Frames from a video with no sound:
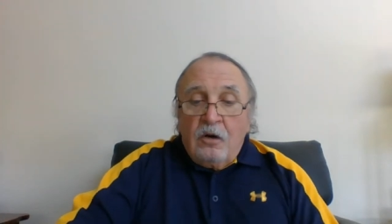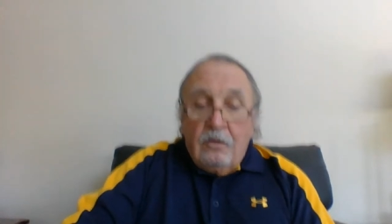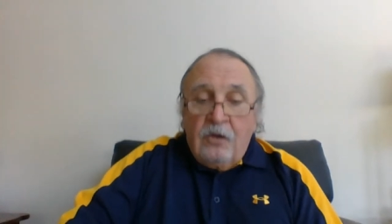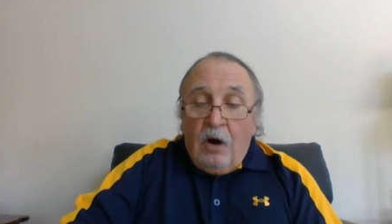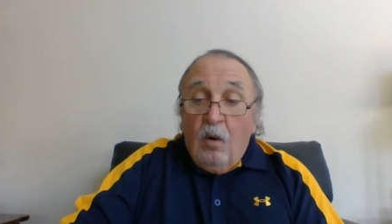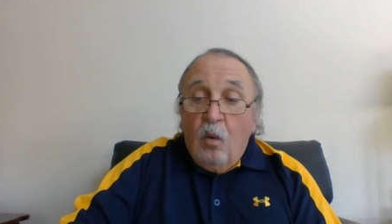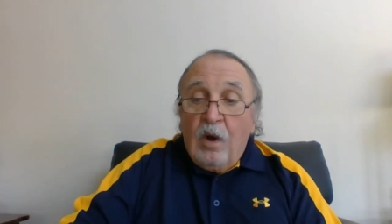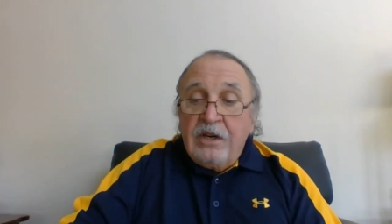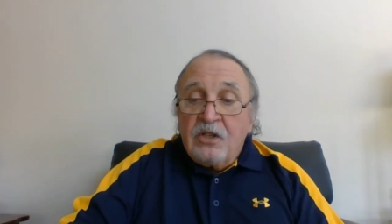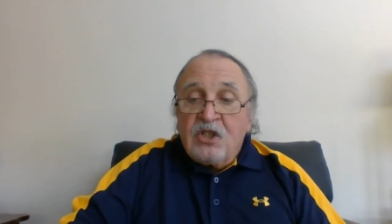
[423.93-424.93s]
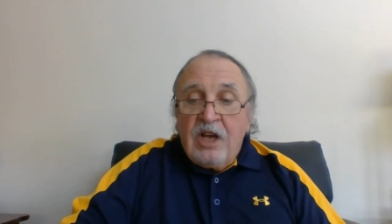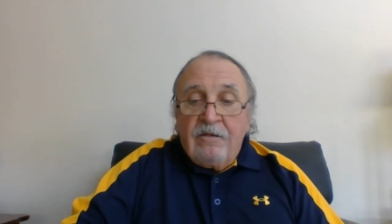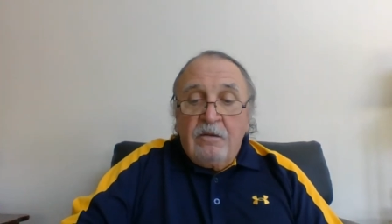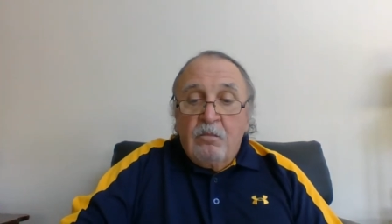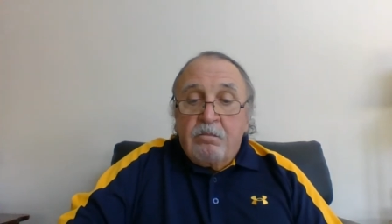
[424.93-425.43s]
Noah waited
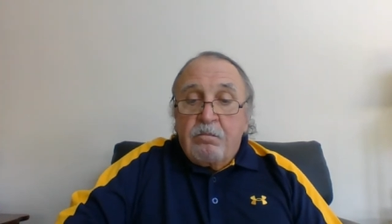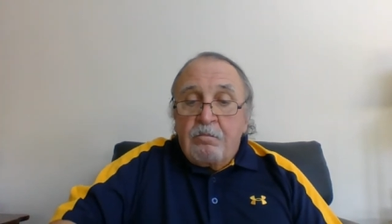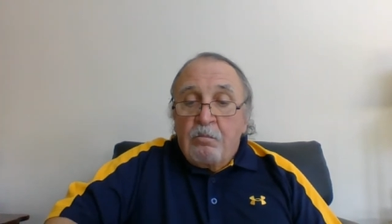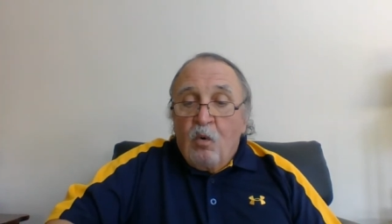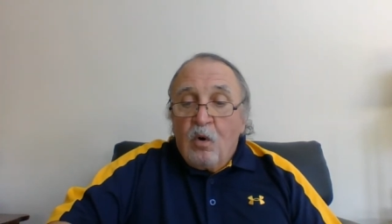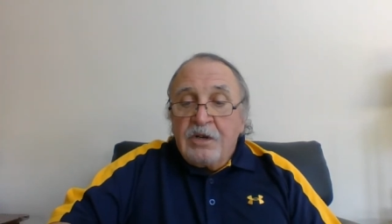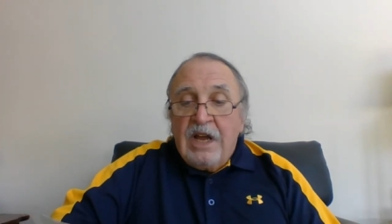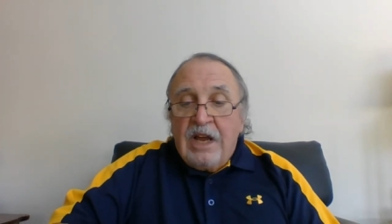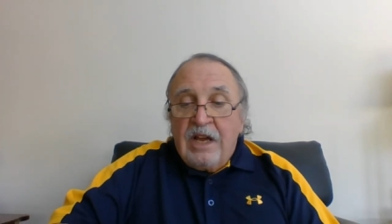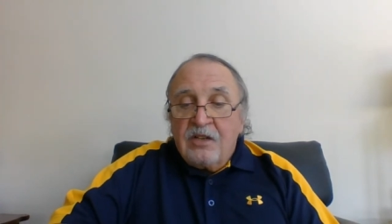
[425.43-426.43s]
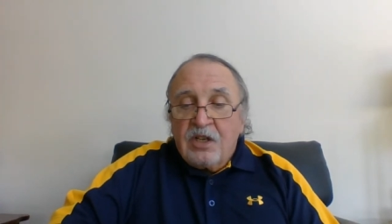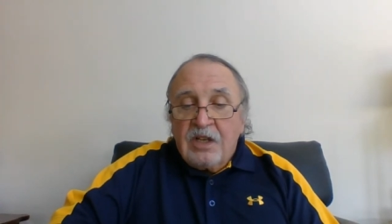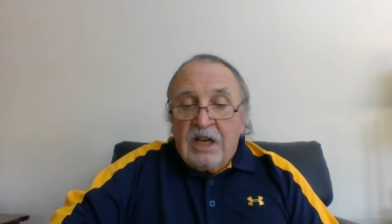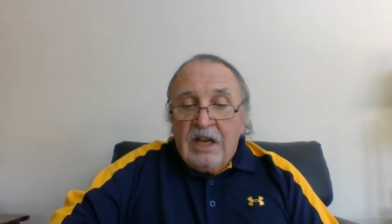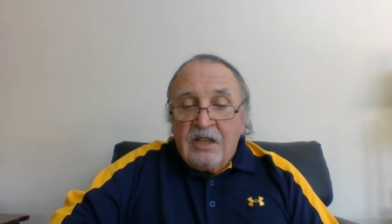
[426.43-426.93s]
7 more days and
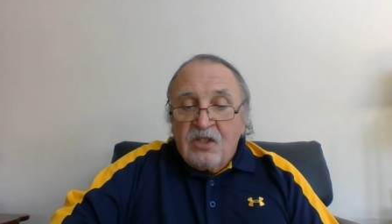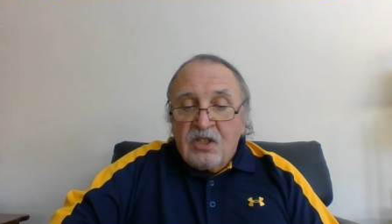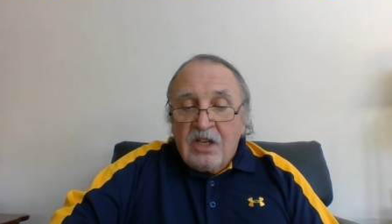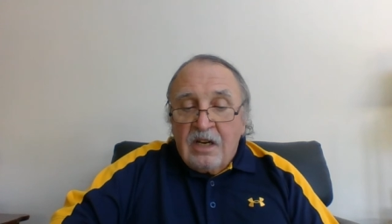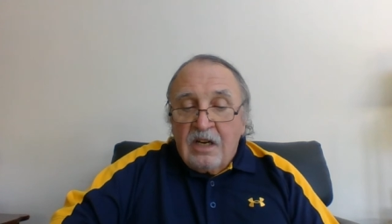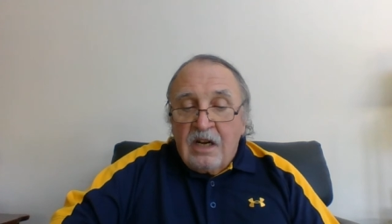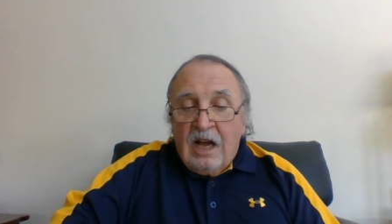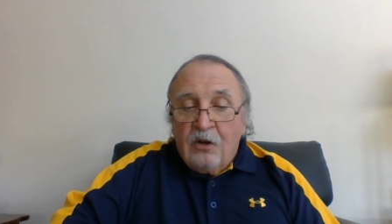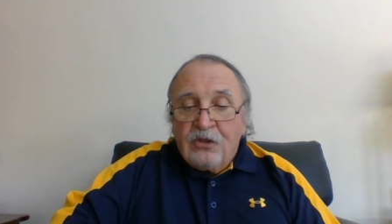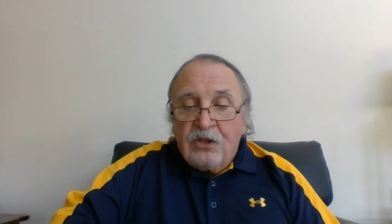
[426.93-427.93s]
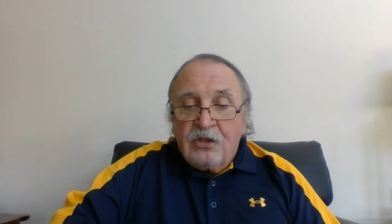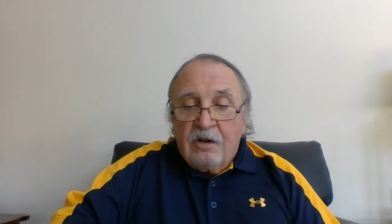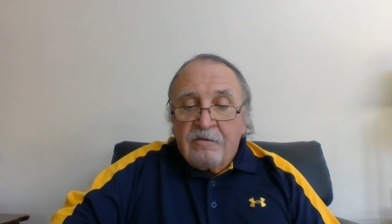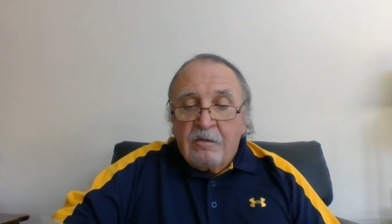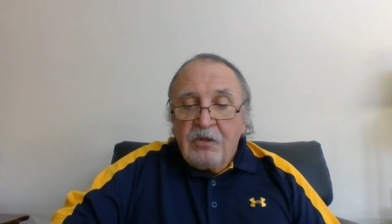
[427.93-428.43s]
again sent out the
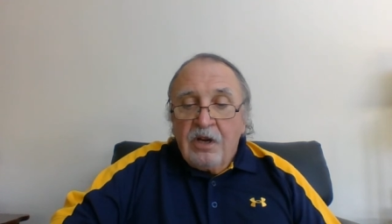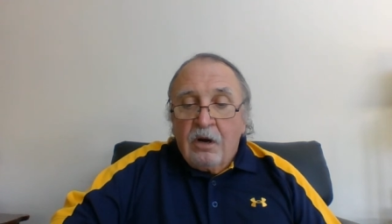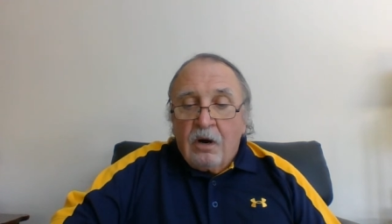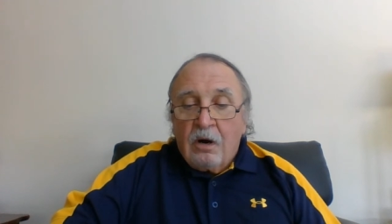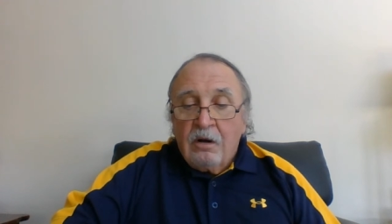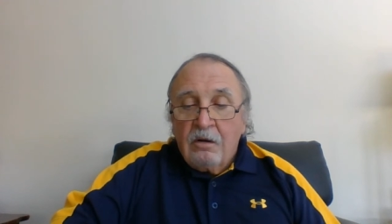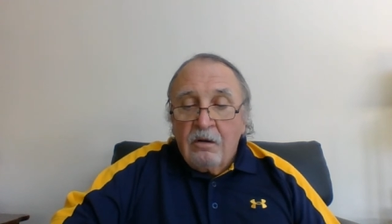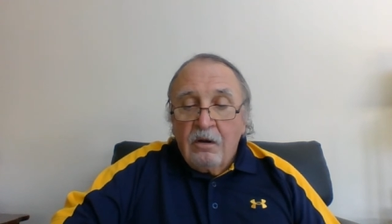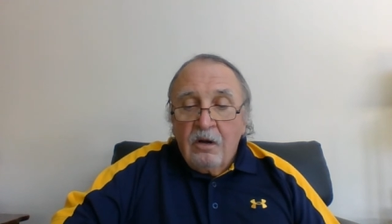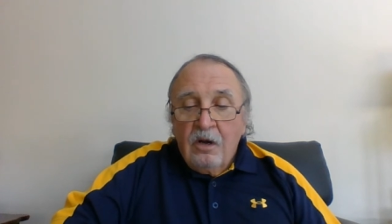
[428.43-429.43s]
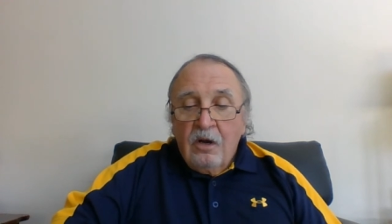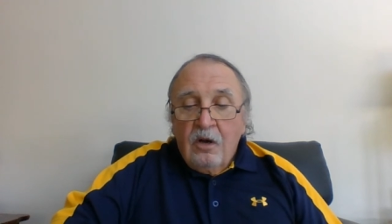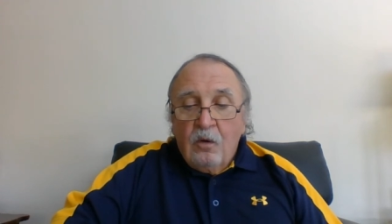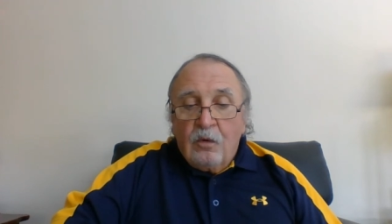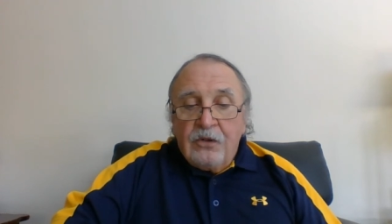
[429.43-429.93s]
dove from the ark.
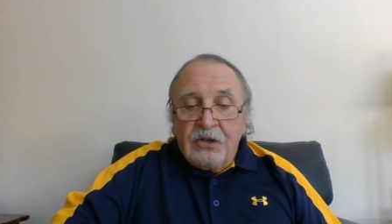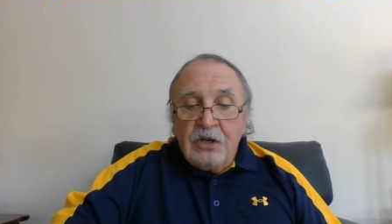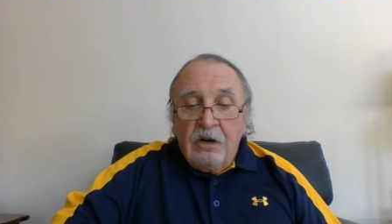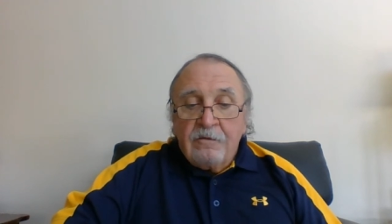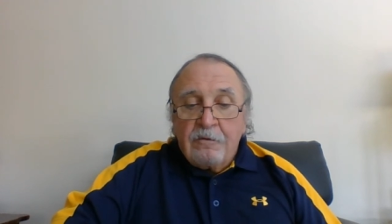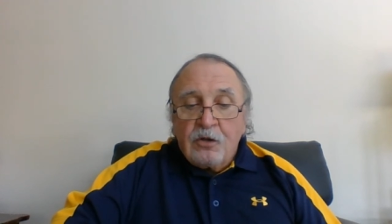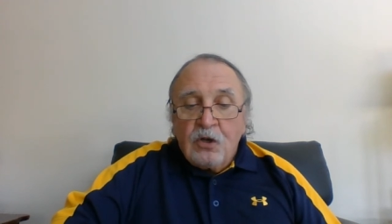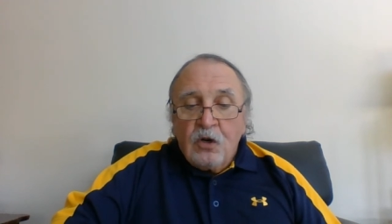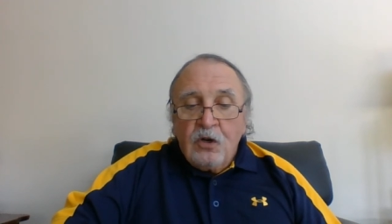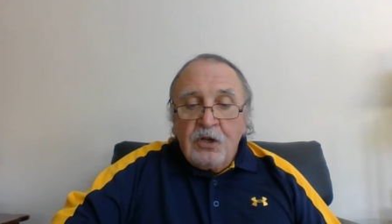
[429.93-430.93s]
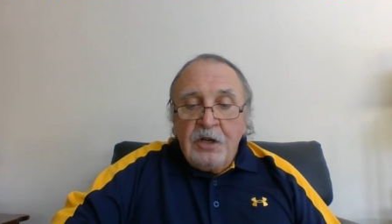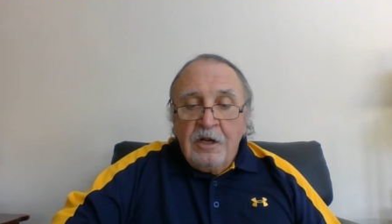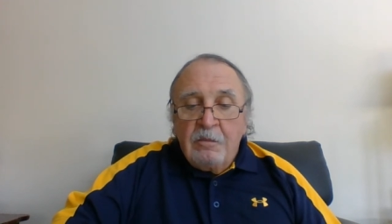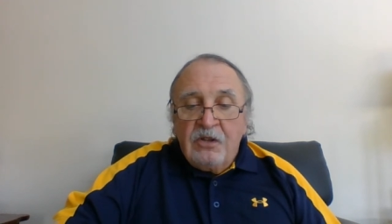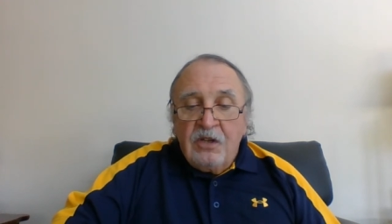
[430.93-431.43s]
When the dove returned to
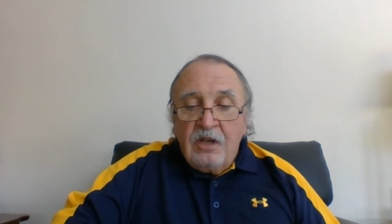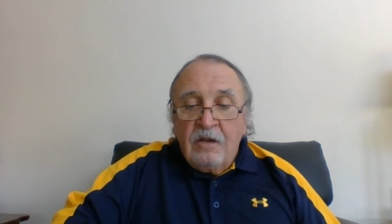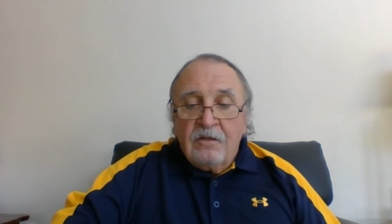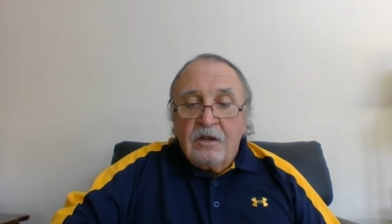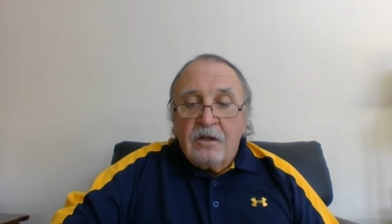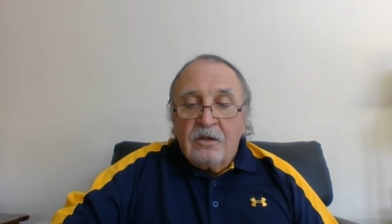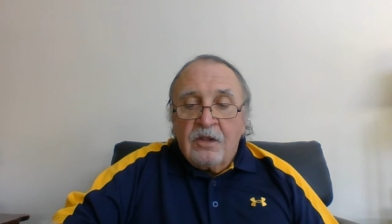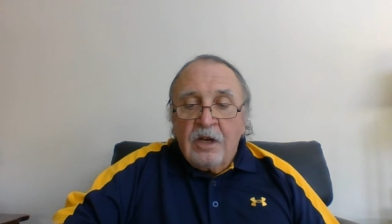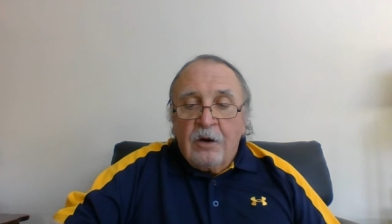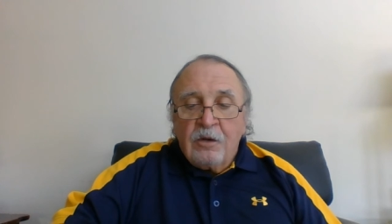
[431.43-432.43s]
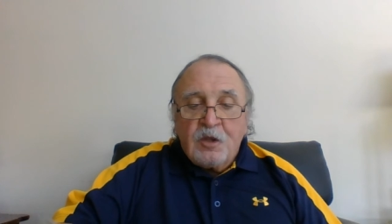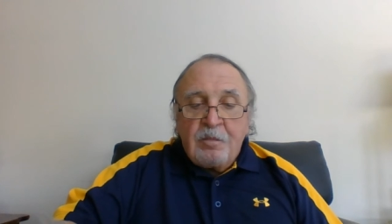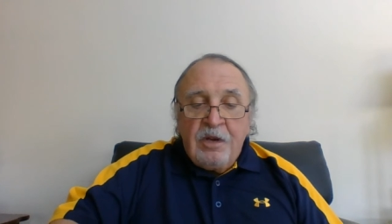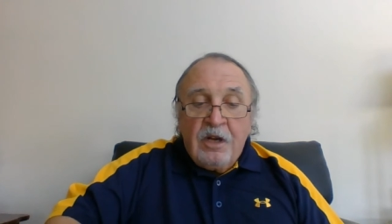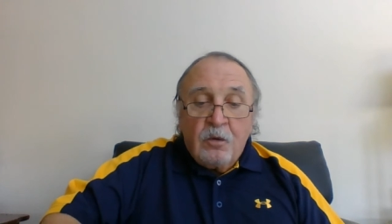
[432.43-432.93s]
him in the evening, there in its
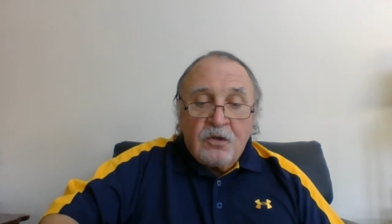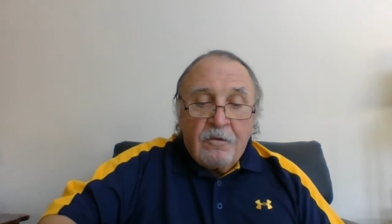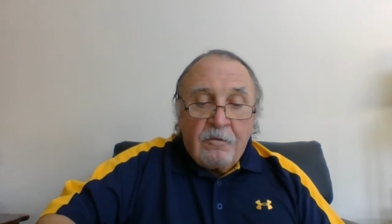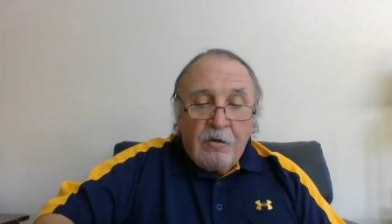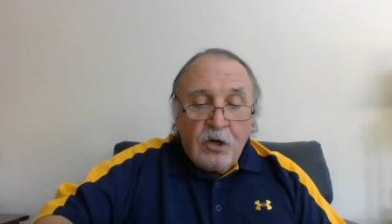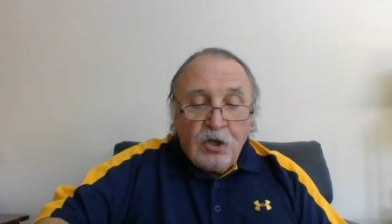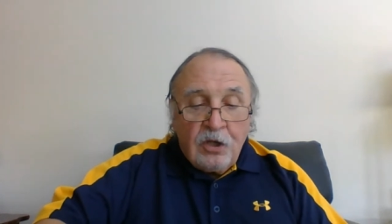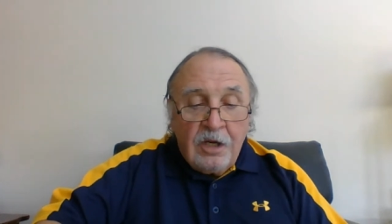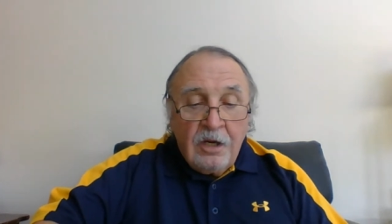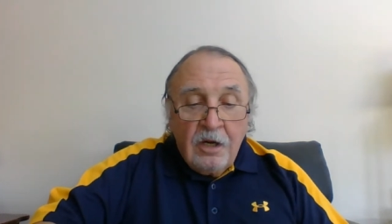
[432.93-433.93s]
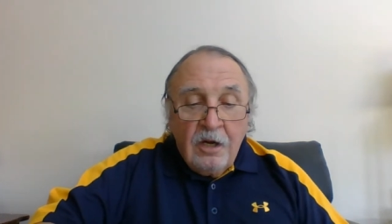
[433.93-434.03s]
beak was a freshly